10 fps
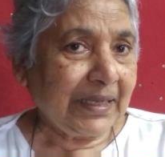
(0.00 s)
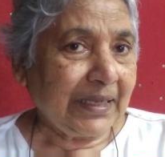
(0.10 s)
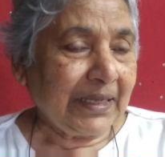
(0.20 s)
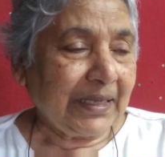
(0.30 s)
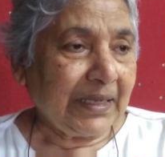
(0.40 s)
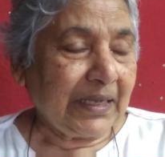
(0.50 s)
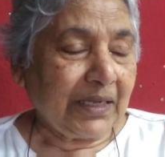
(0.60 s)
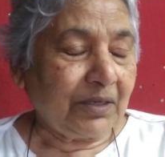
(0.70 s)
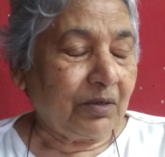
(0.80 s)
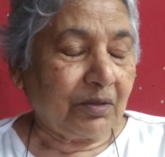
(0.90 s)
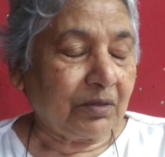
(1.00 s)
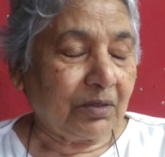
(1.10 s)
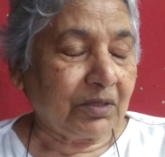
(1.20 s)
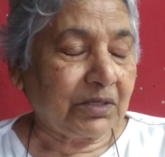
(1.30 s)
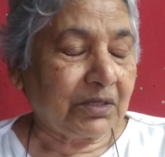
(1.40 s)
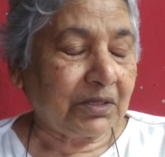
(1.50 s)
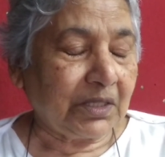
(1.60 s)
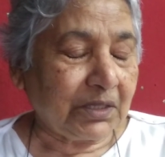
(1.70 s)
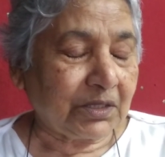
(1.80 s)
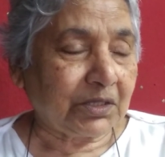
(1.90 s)
till no form 60?
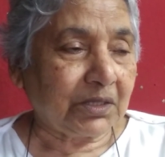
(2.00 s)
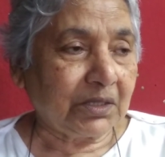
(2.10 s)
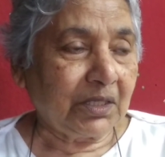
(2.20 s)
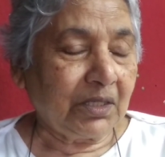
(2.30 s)
66?